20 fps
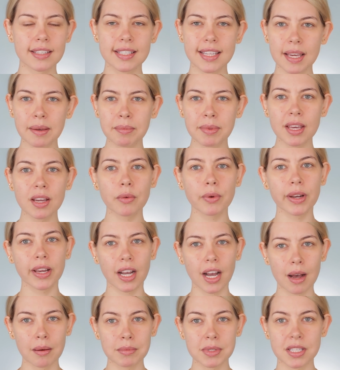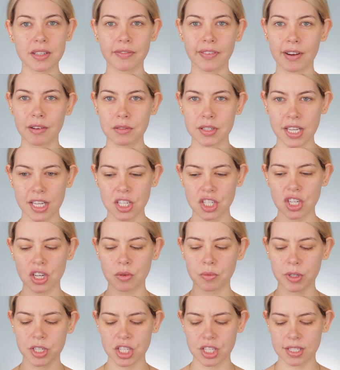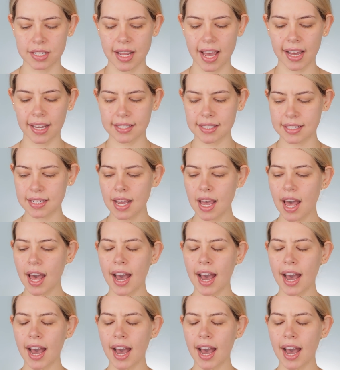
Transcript: Same thing when it comes to foundation, which is next.